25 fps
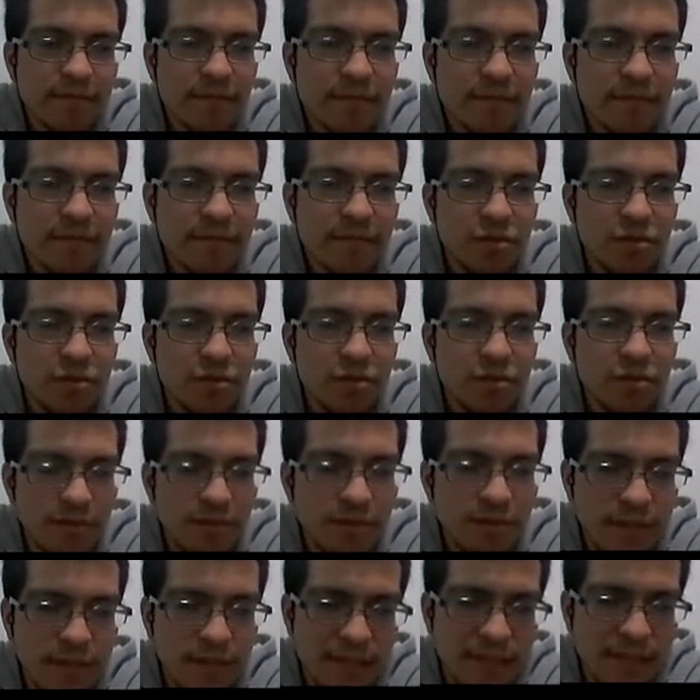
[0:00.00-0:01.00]
So in
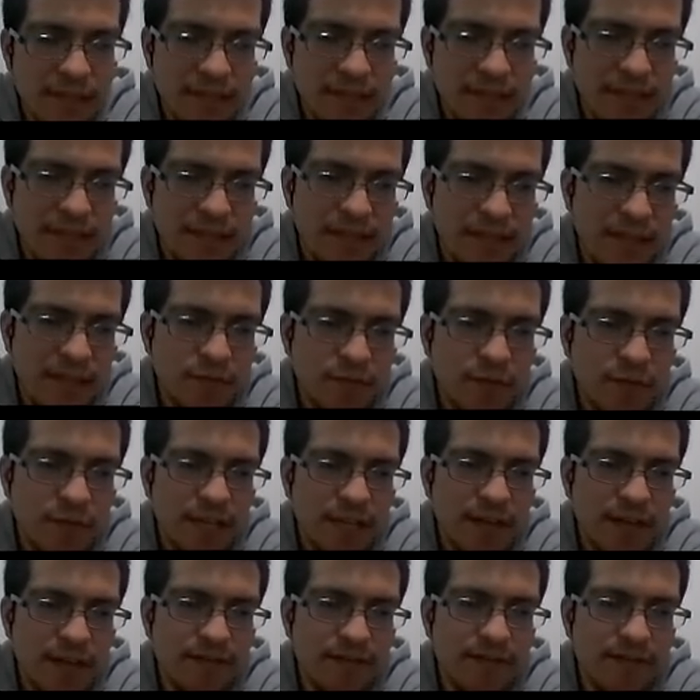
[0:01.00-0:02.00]
the name we have,
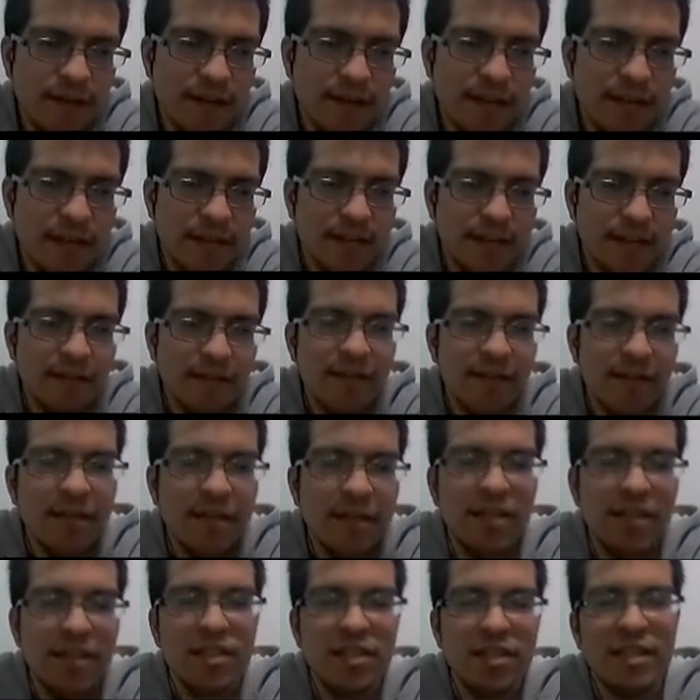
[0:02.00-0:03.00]
like,
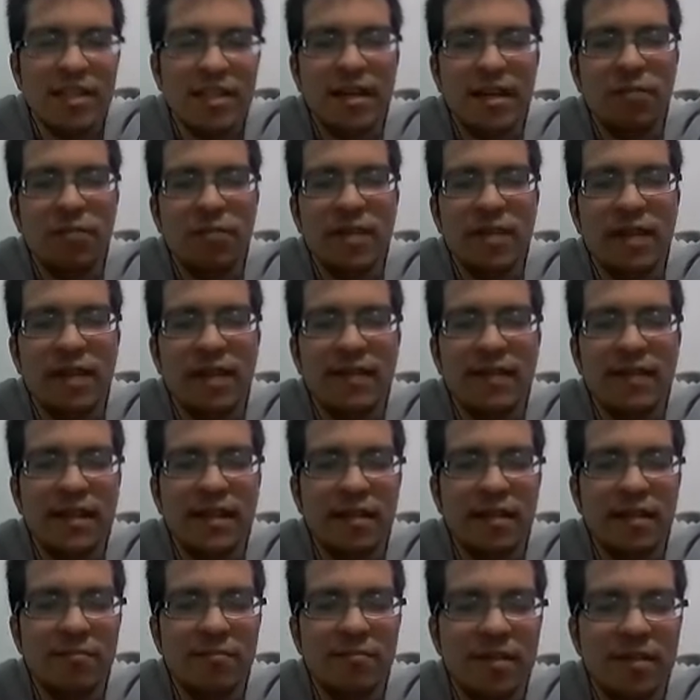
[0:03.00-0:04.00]
in general, we have a
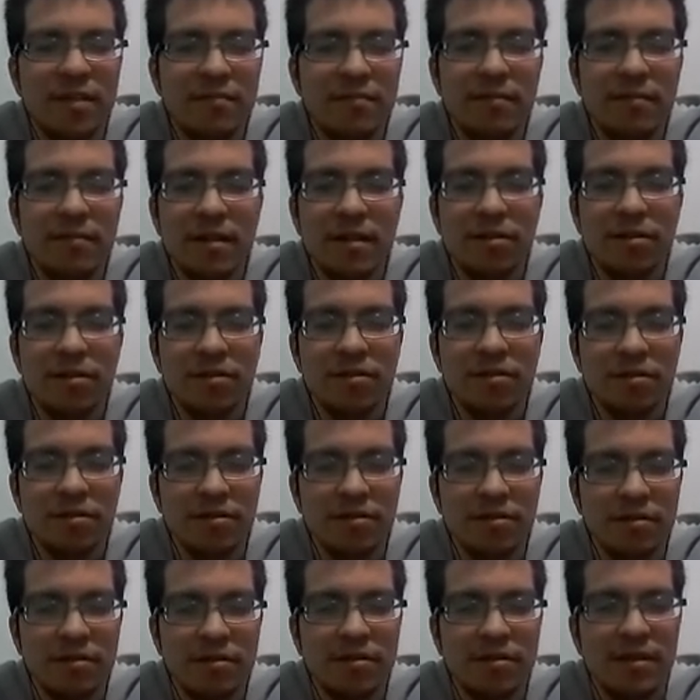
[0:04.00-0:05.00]
number because
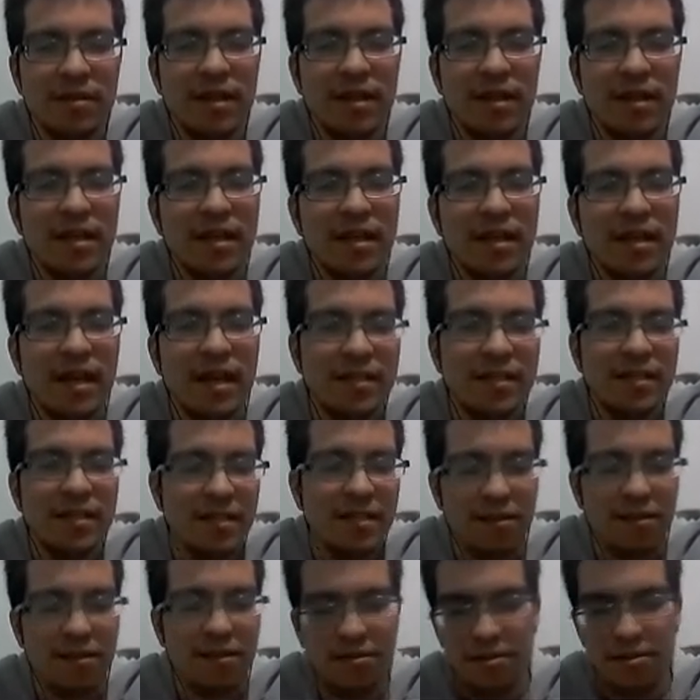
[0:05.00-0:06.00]

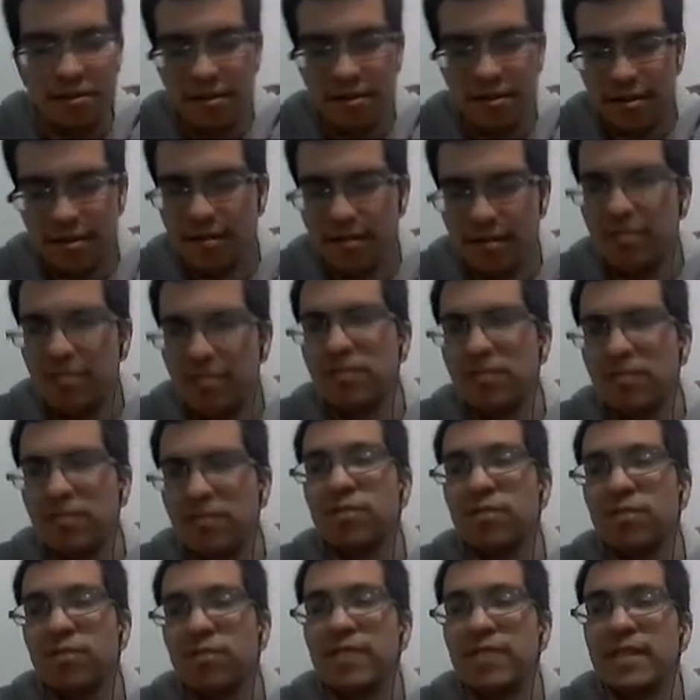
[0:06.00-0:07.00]
asteroids,
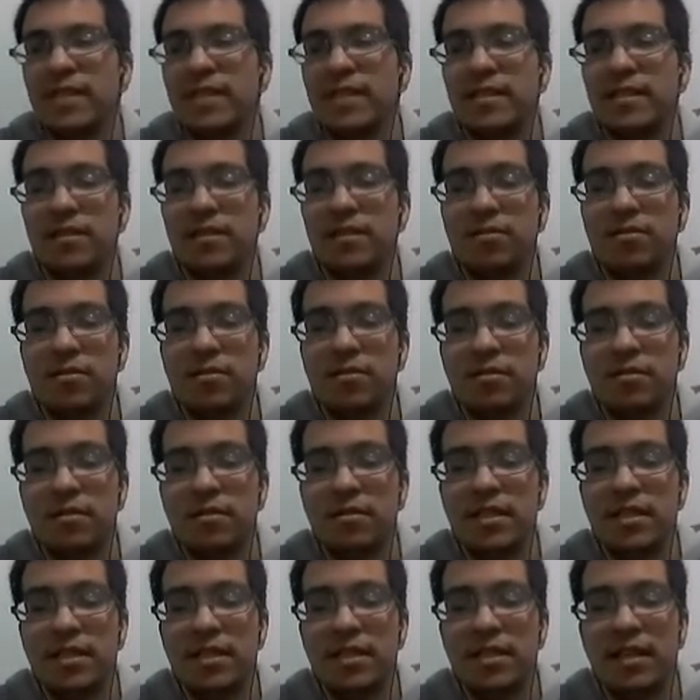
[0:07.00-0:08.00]
known asteroids
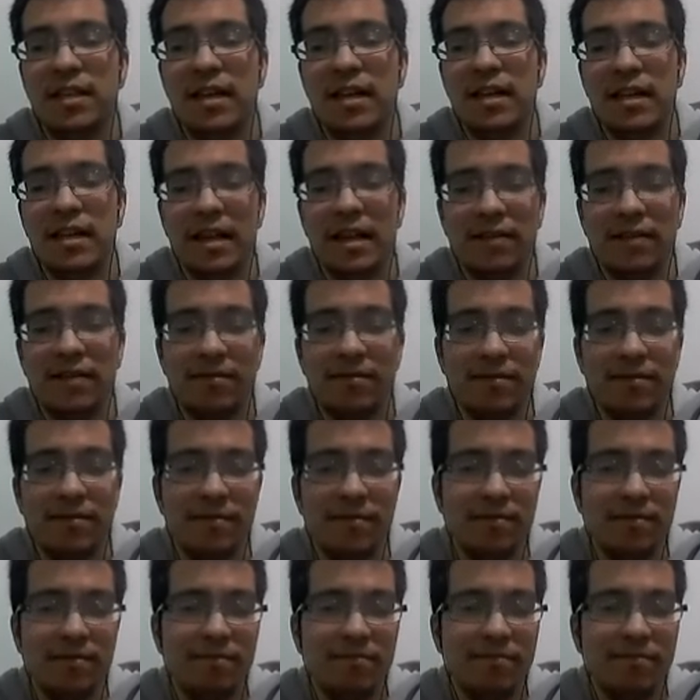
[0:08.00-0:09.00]
generally have
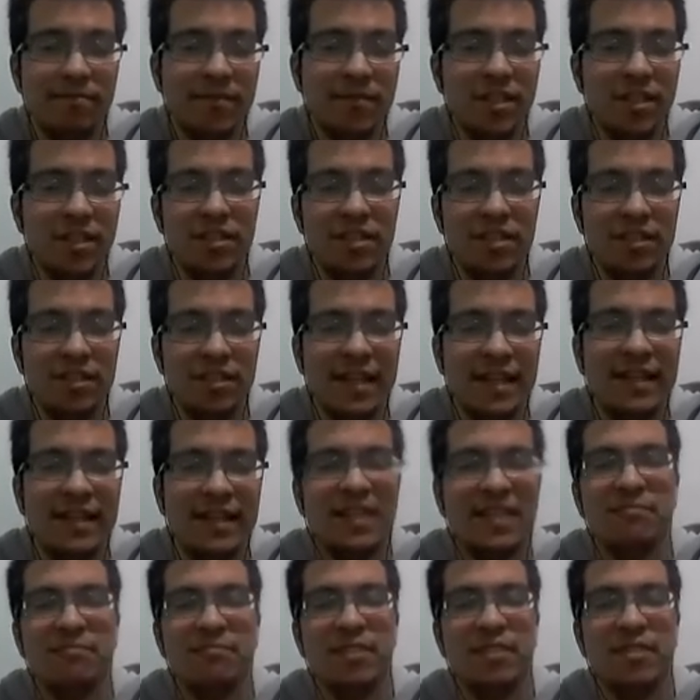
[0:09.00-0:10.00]
just a
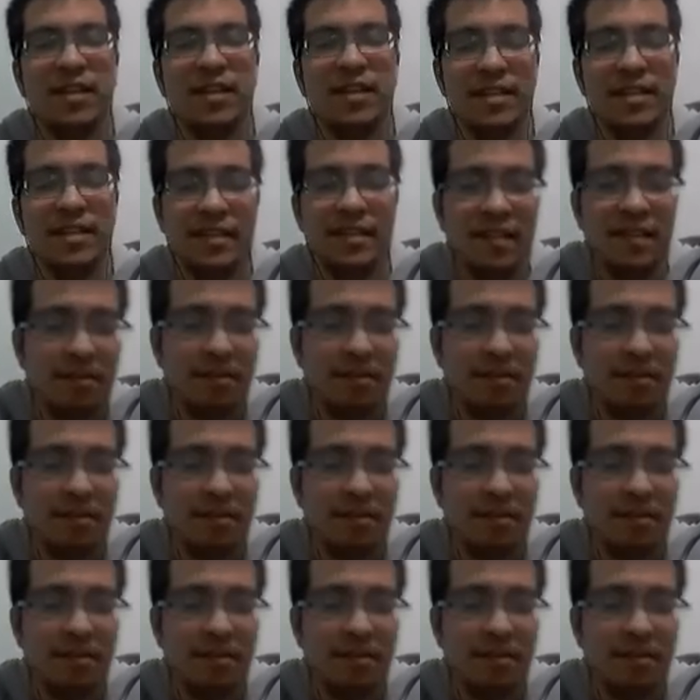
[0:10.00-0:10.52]
number as a name.